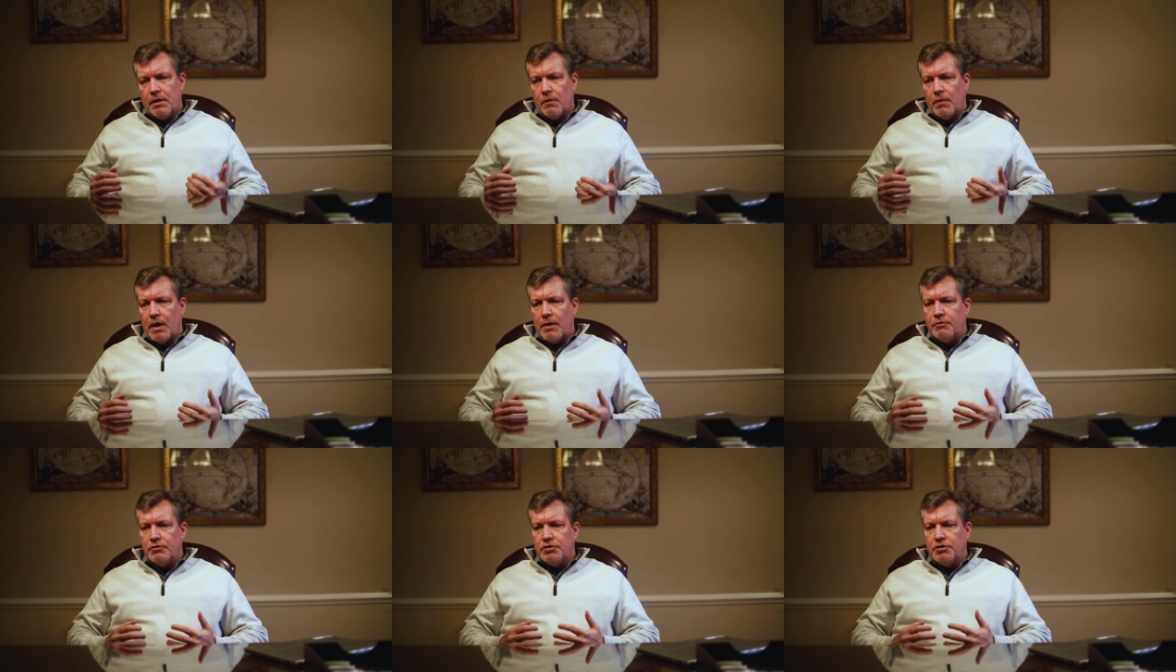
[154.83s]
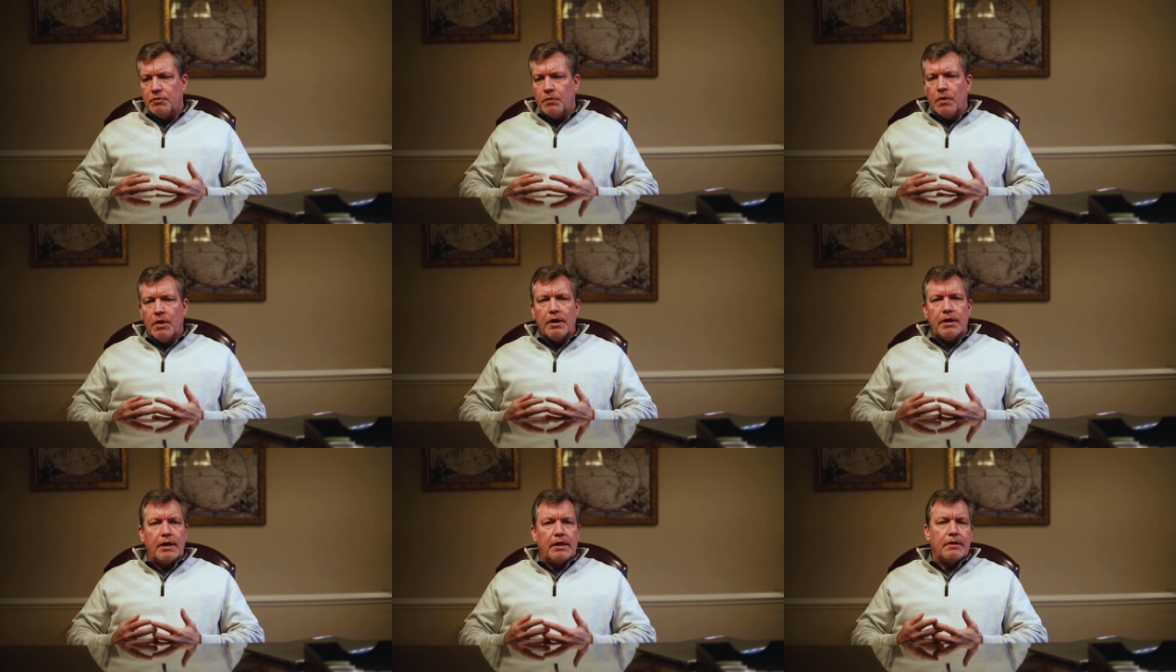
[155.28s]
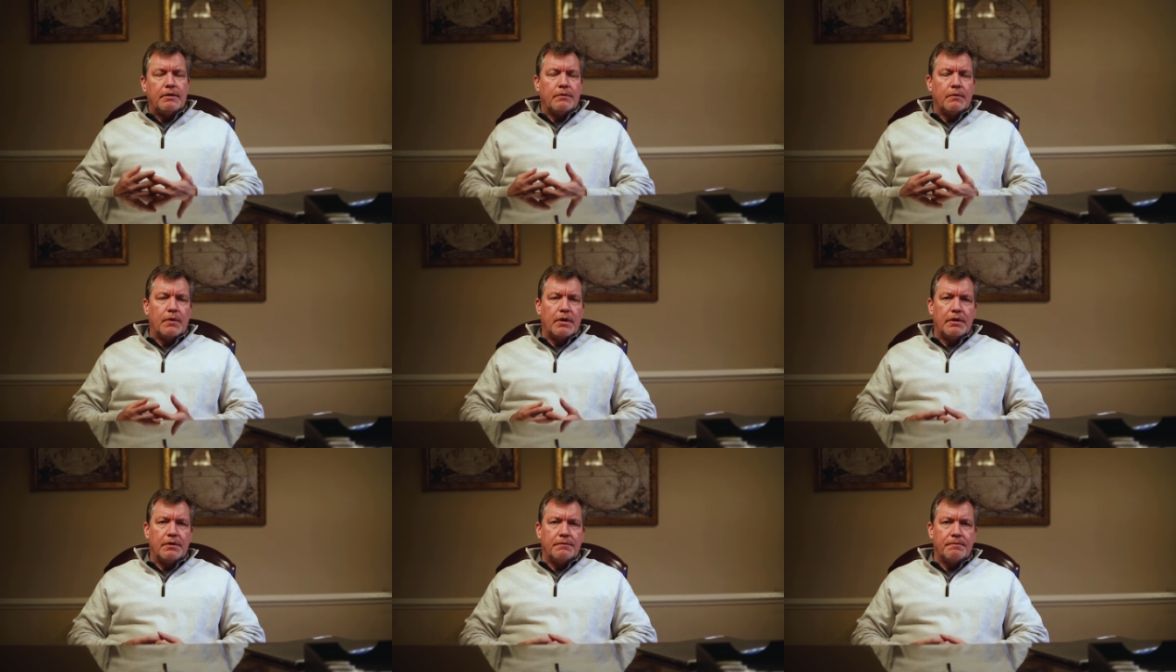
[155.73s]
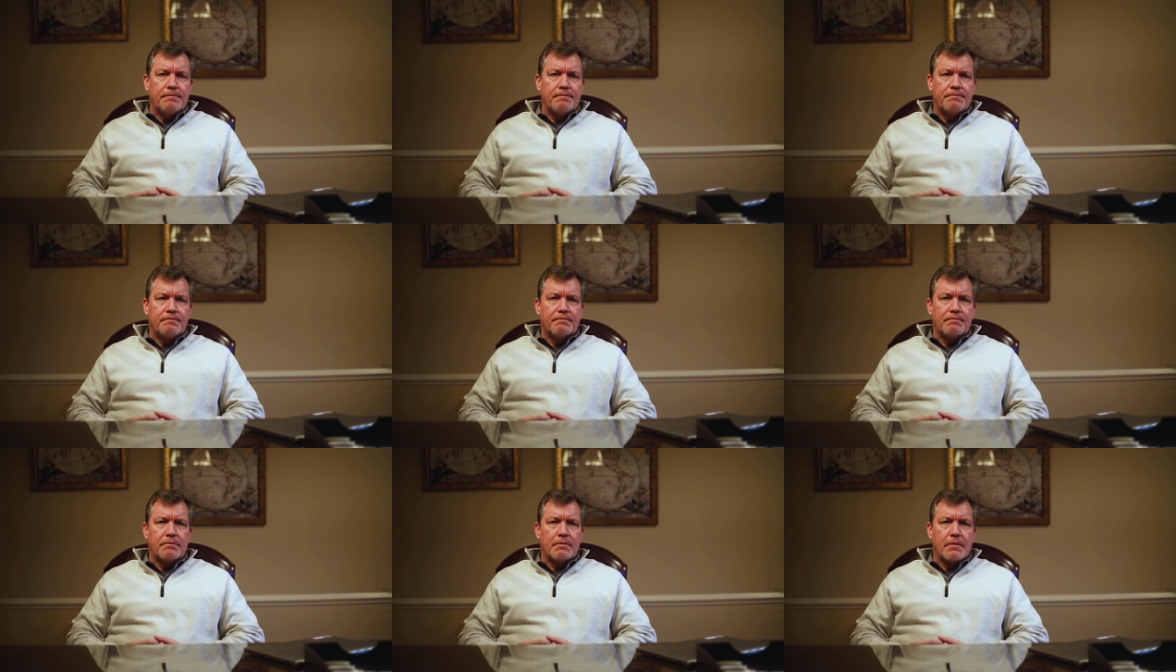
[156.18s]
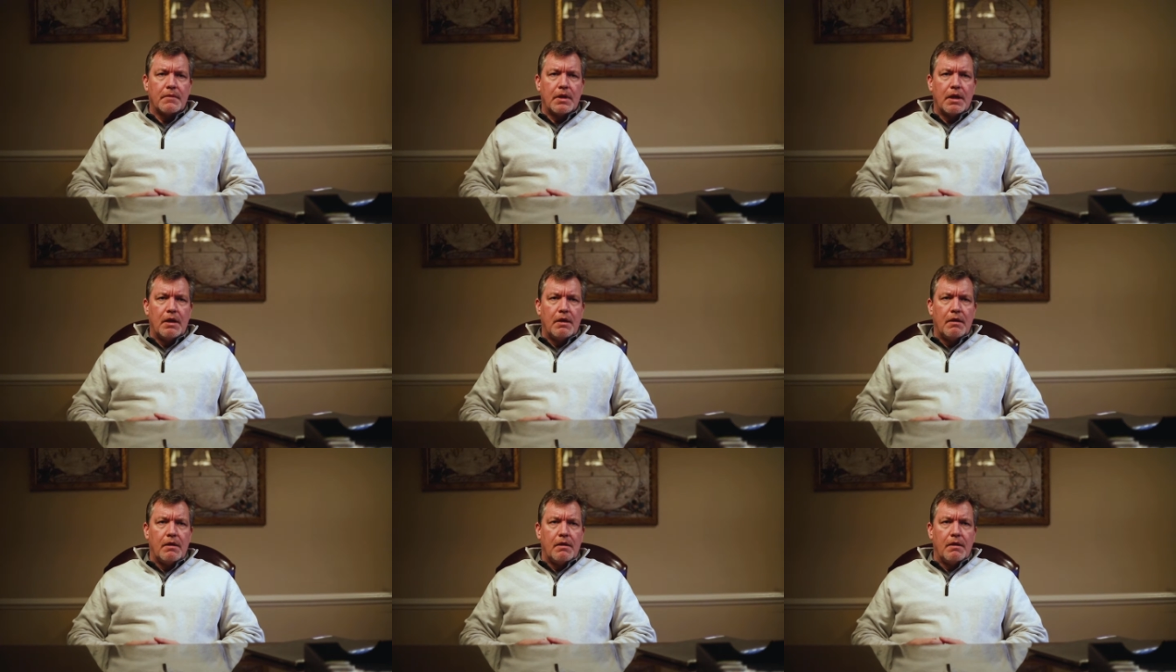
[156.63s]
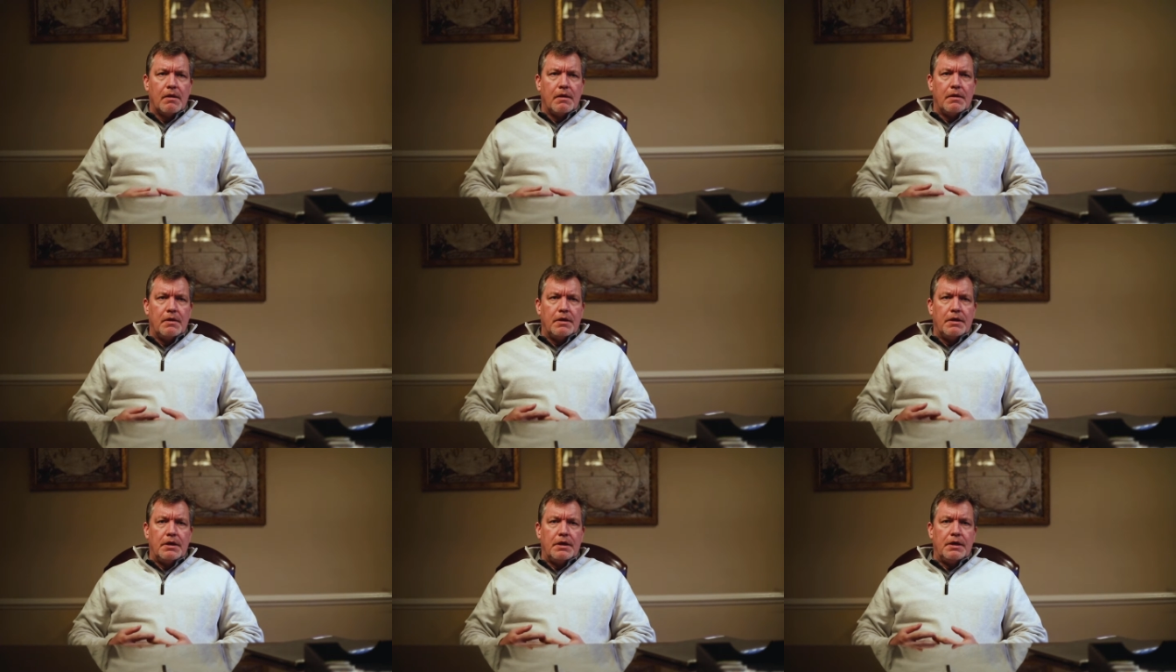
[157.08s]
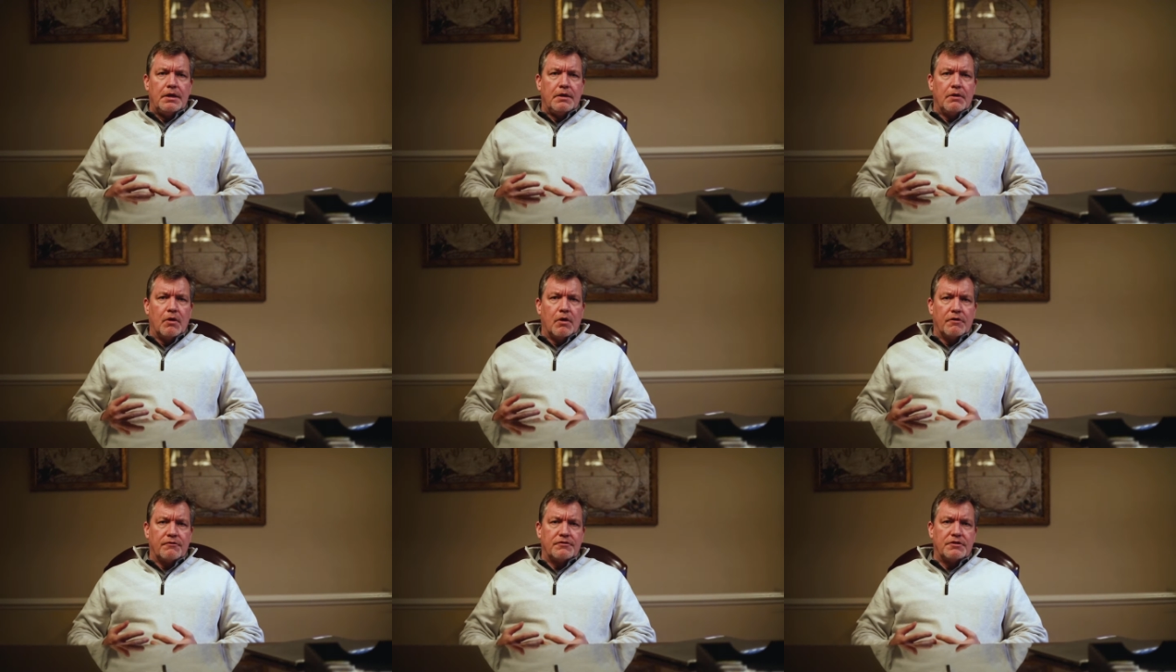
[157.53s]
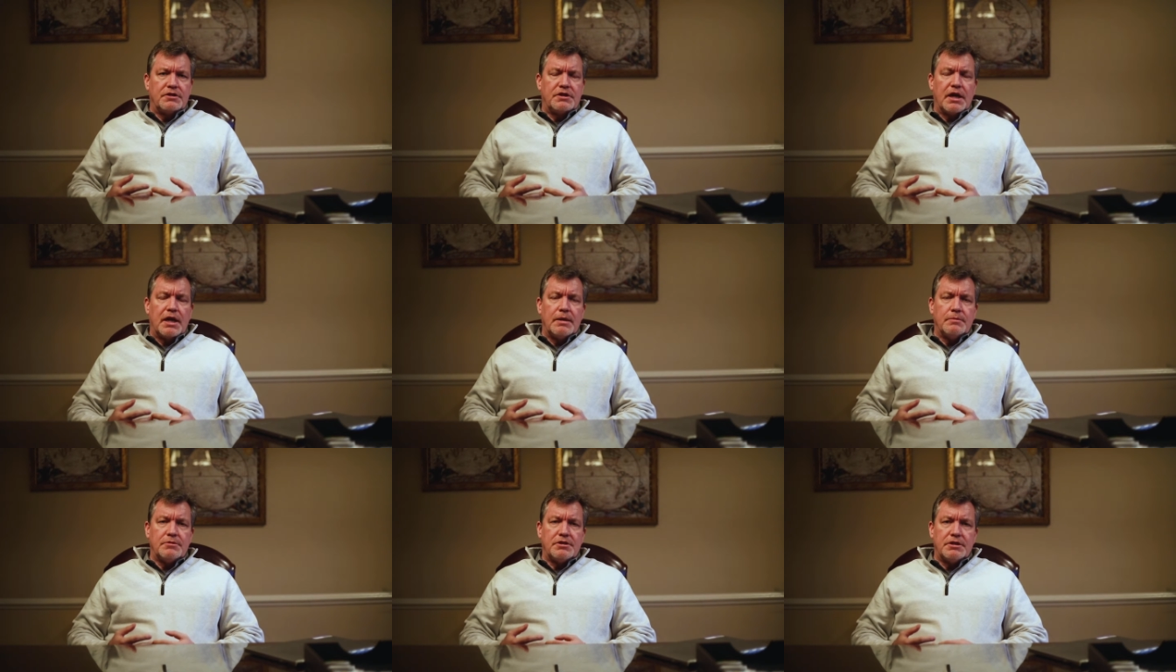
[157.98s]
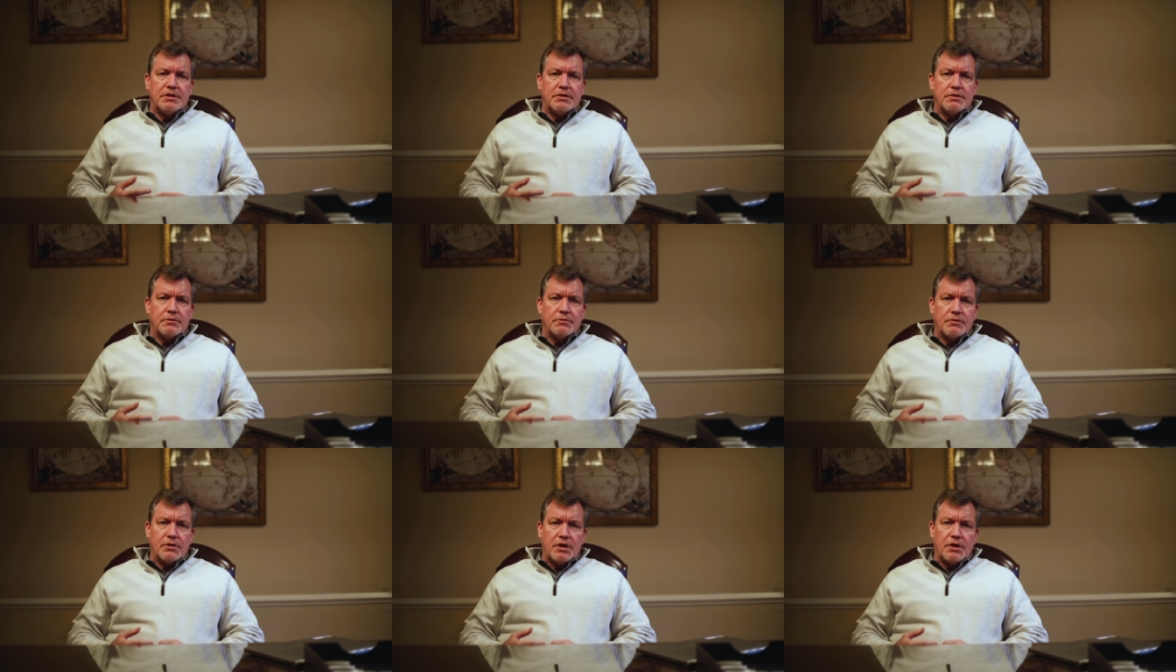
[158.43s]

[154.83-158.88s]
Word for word: Why would you want it? Well, oftentimes in a,